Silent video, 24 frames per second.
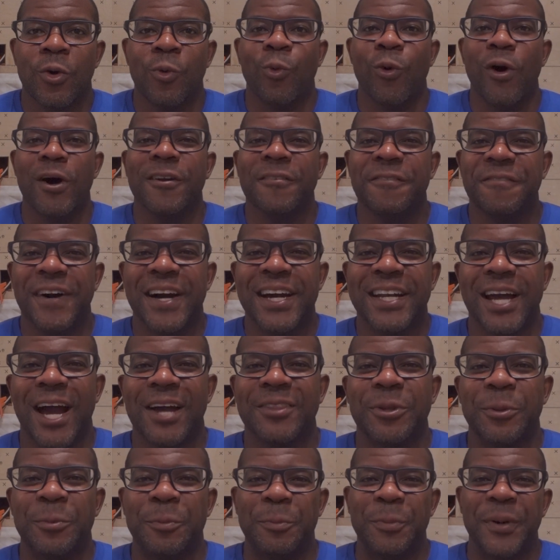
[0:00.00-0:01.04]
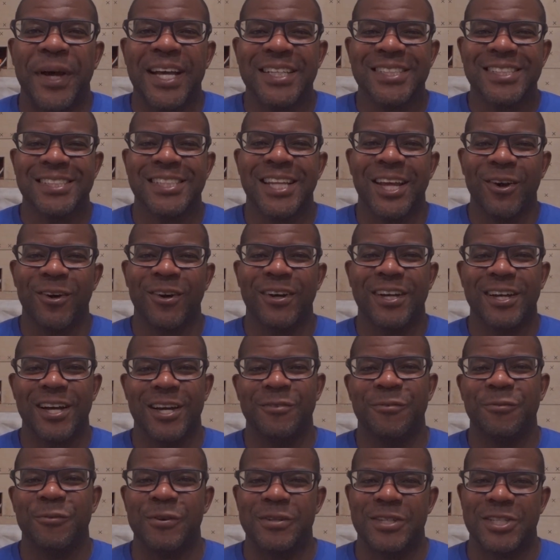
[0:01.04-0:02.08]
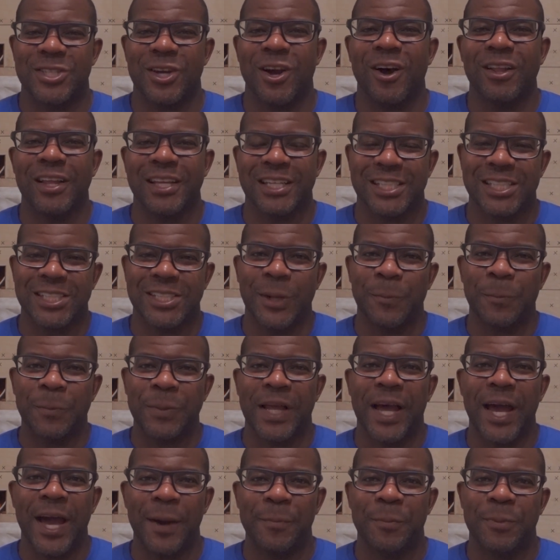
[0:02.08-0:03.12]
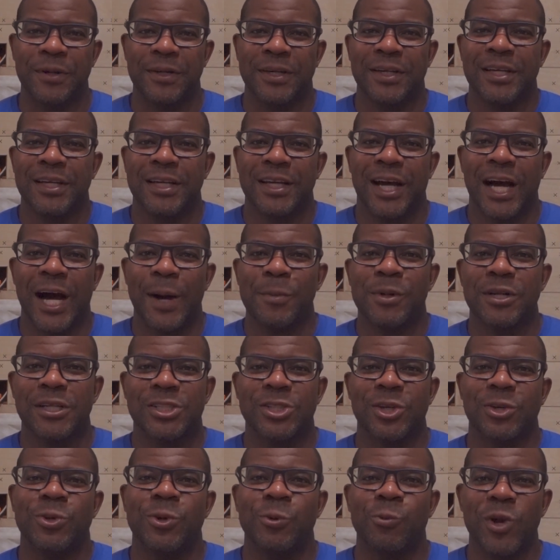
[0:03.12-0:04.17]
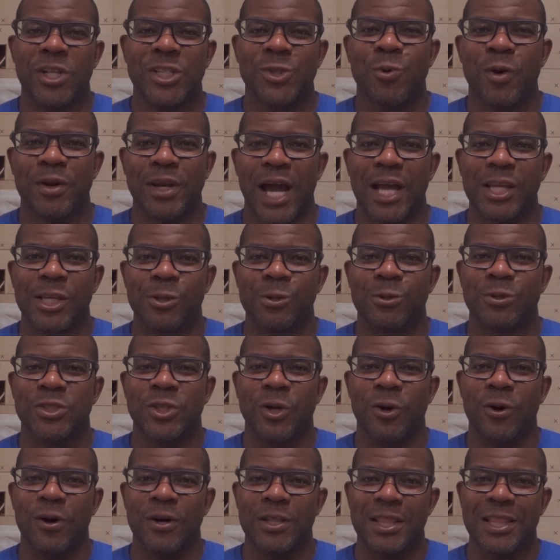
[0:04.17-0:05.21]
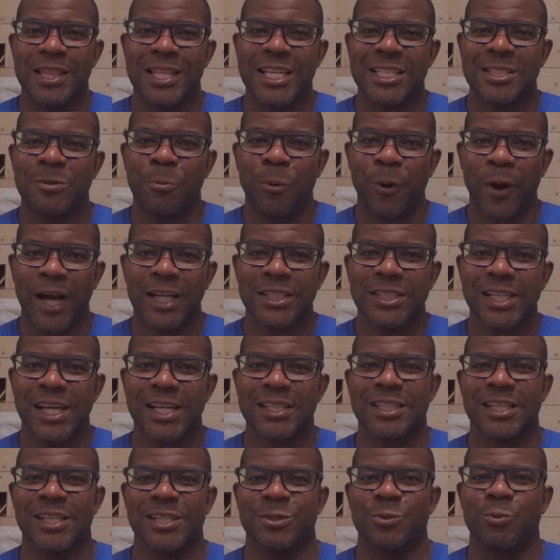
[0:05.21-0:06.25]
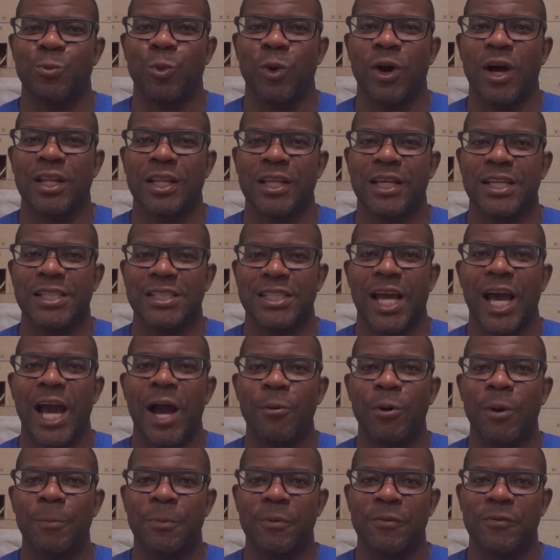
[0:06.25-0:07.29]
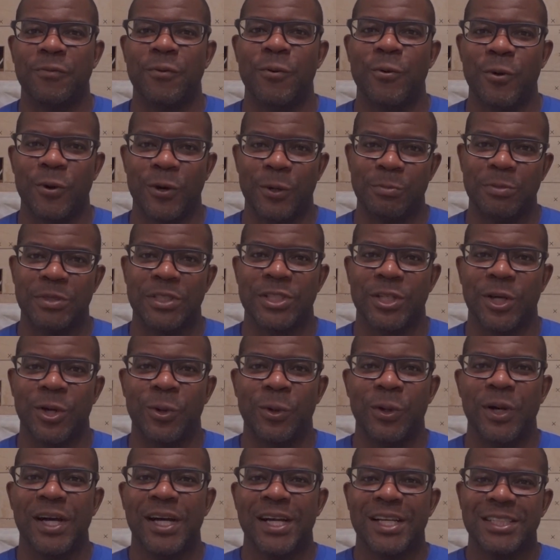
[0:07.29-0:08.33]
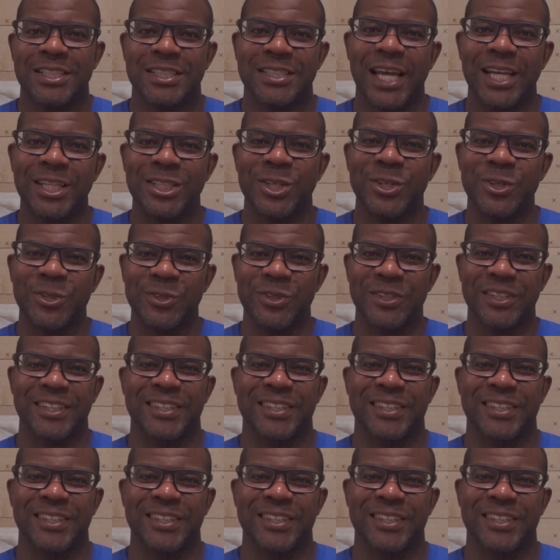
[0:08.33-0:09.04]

Want to find out the best nail gun for installing shiplap? I'm going to show you which one I used on this project as well as how it performed, so stay tuned.